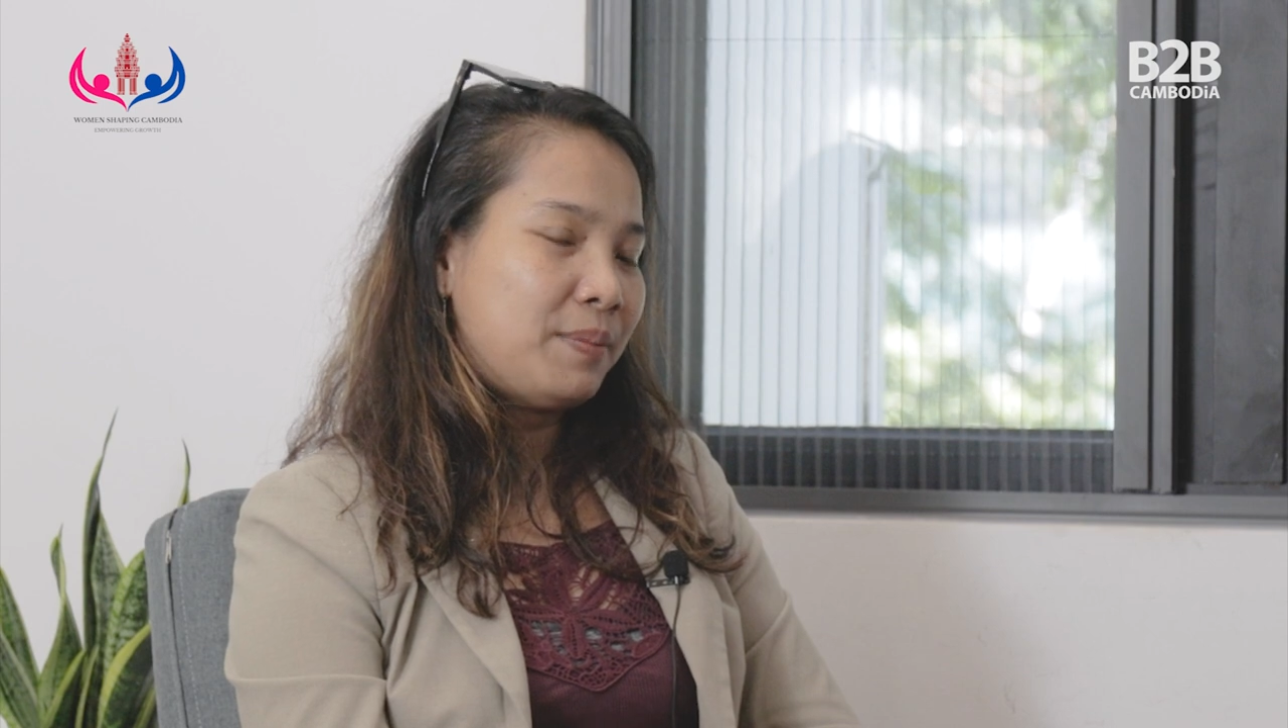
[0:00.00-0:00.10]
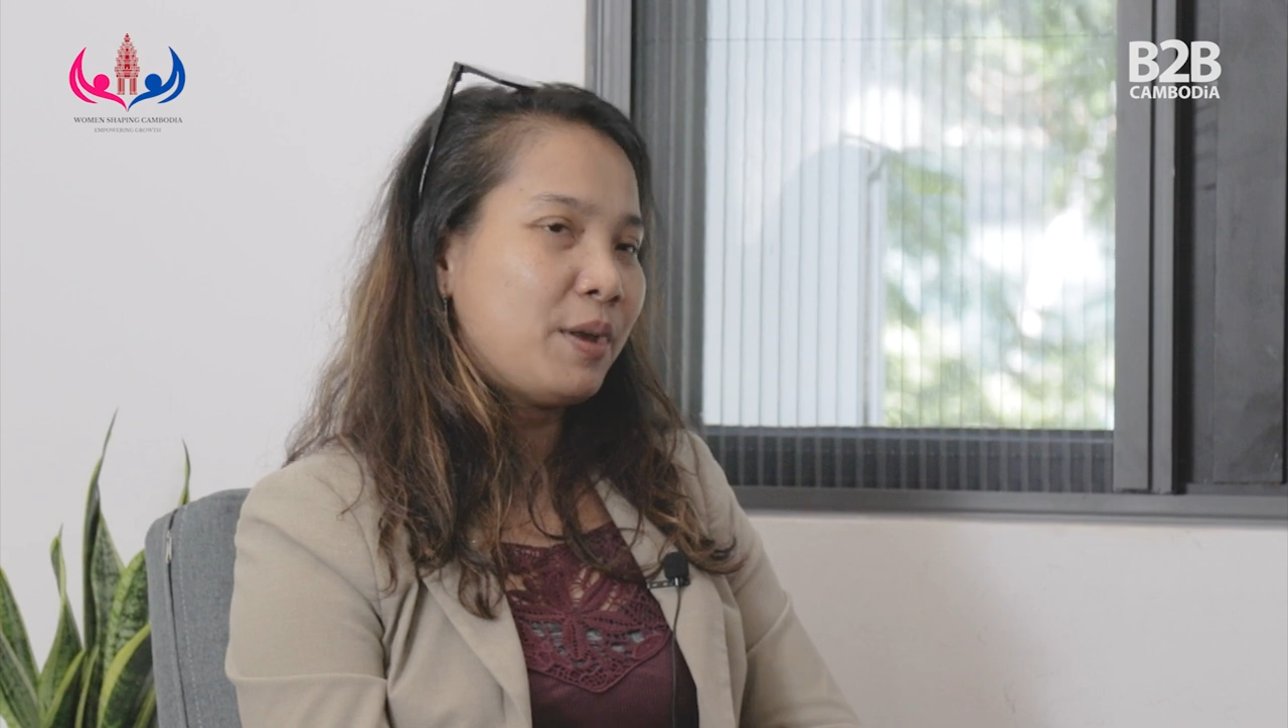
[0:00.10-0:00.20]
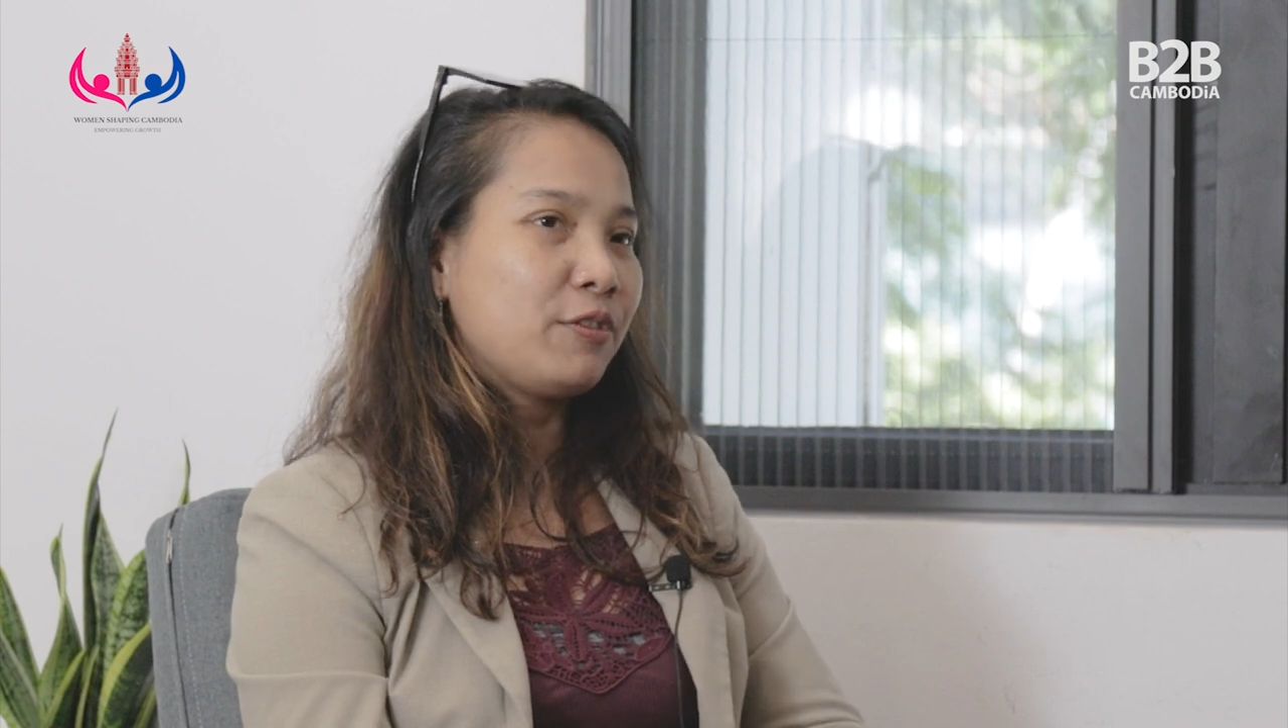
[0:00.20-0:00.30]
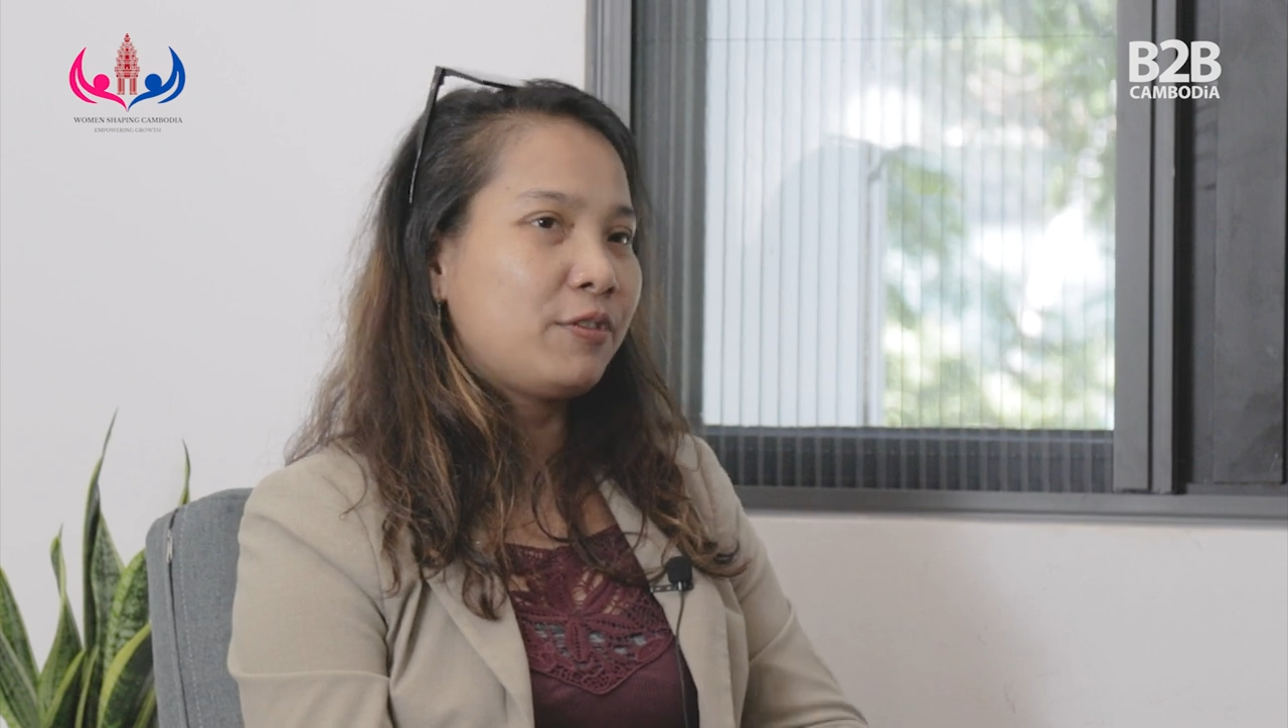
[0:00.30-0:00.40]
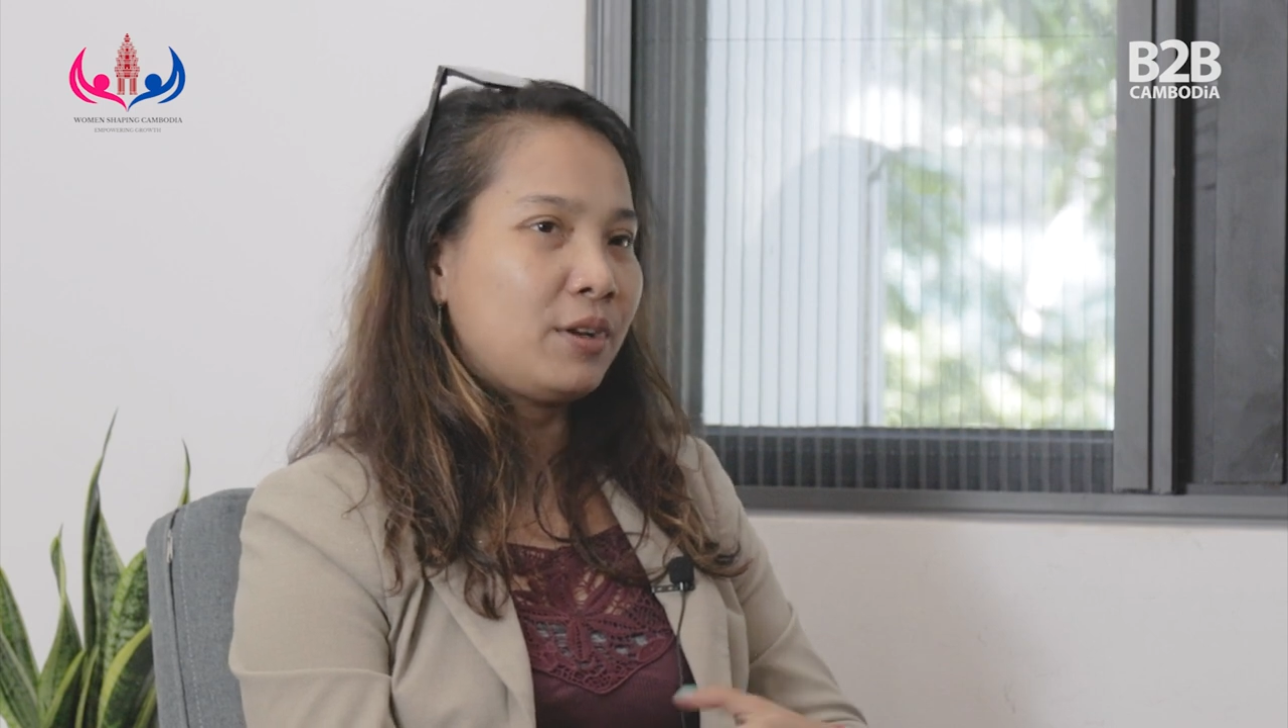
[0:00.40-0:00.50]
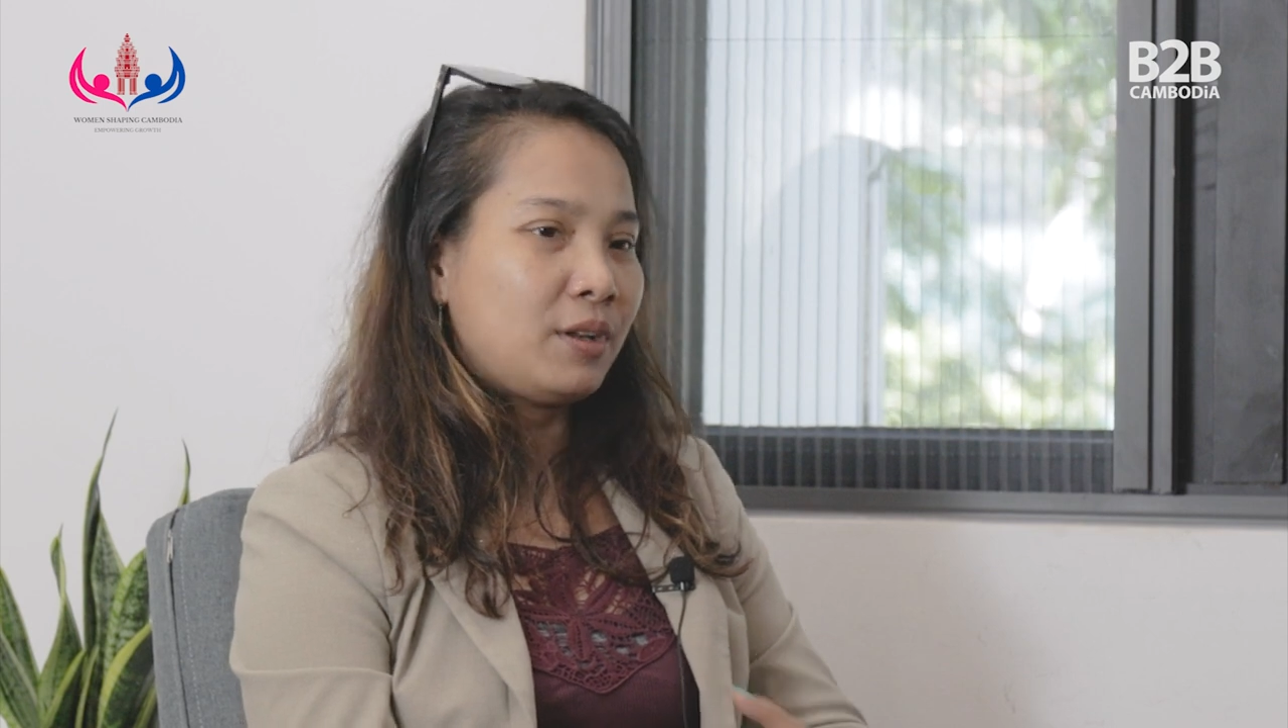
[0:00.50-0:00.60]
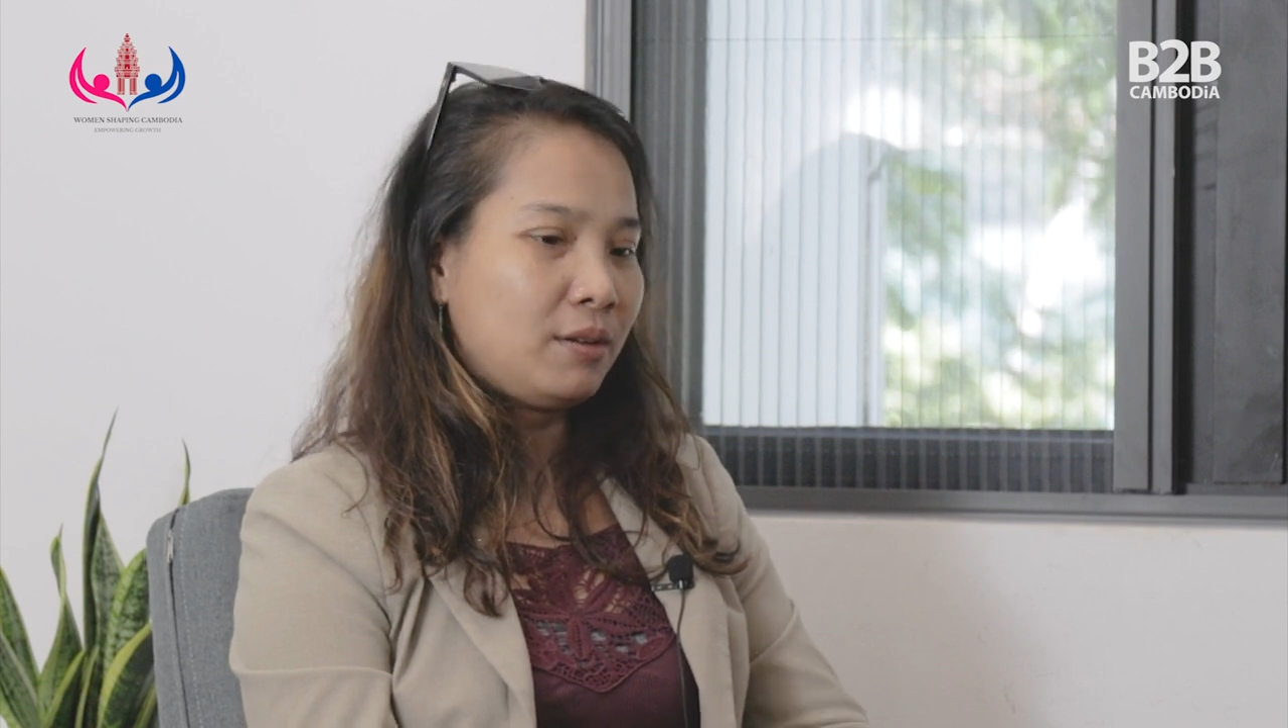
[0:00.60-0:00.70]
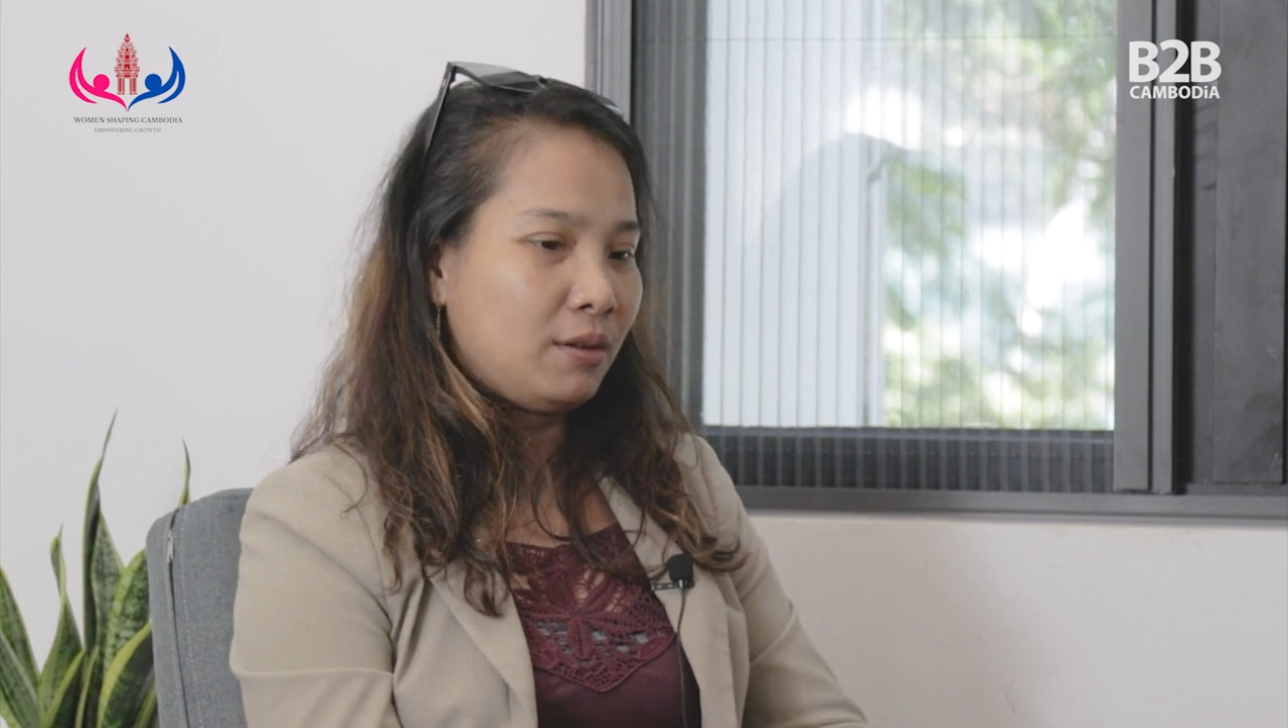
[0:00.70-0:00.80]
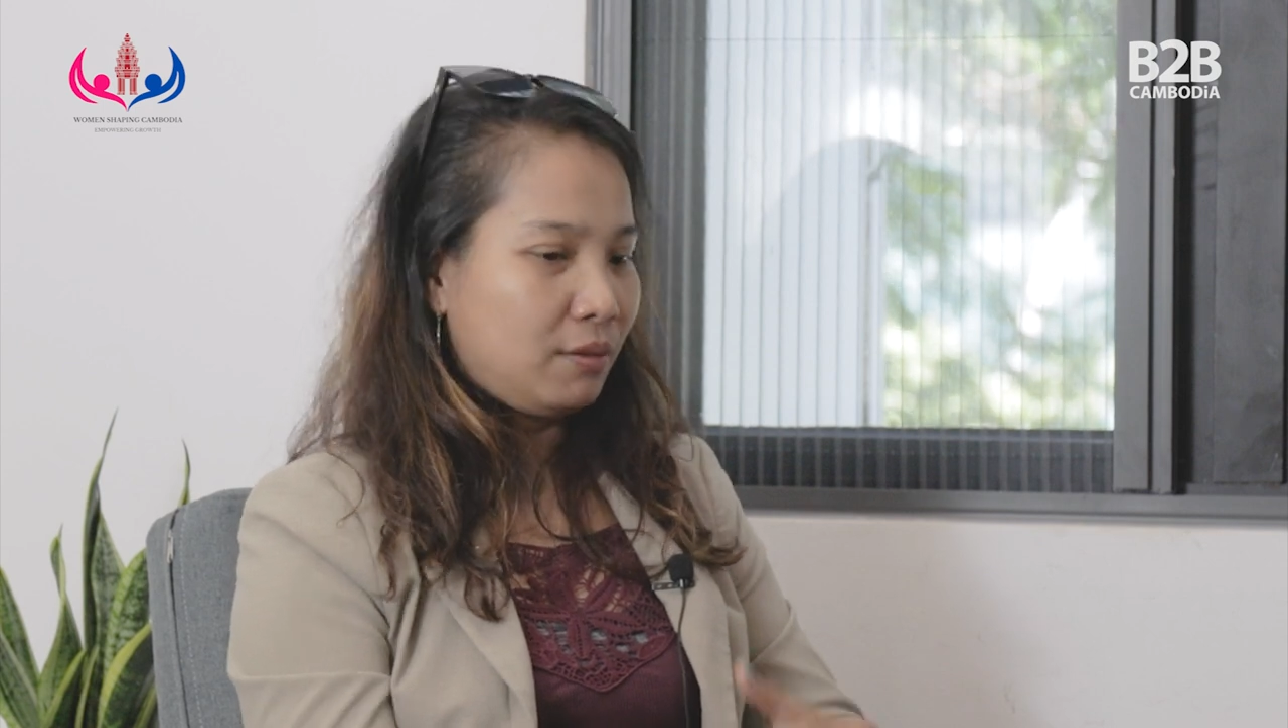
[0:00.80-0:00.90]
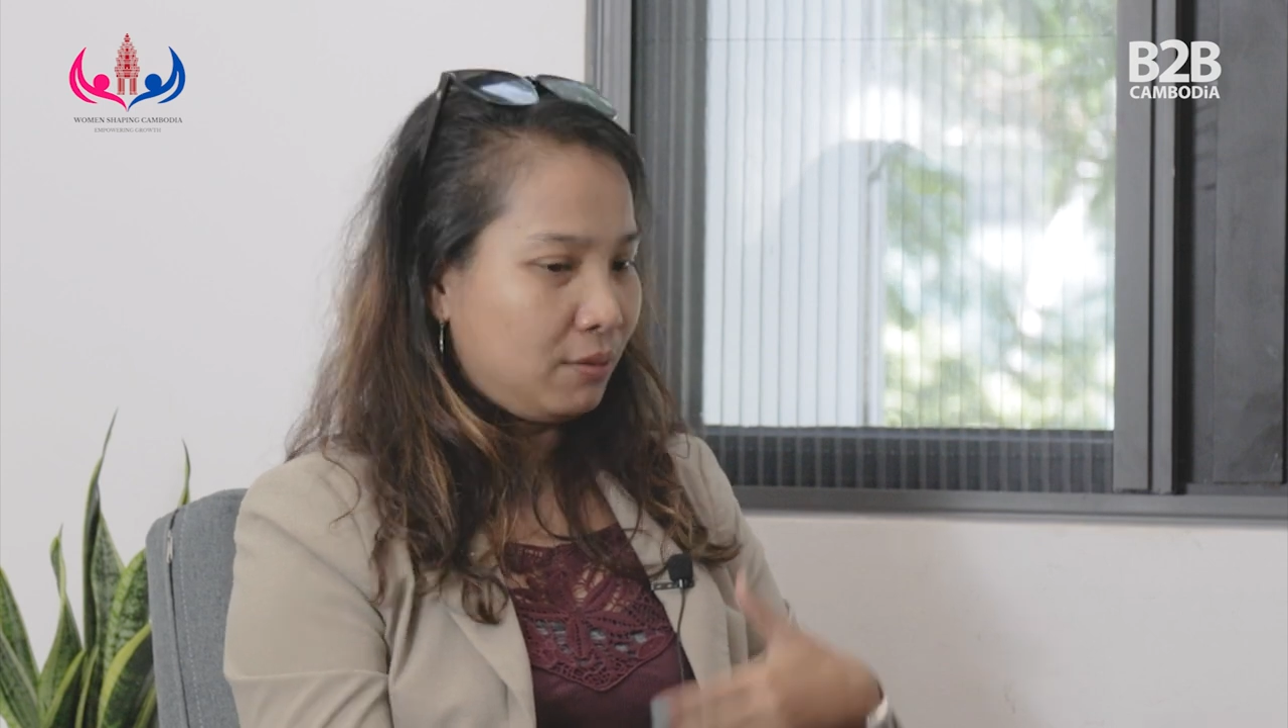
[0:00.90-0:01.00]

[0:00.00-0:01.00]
benefited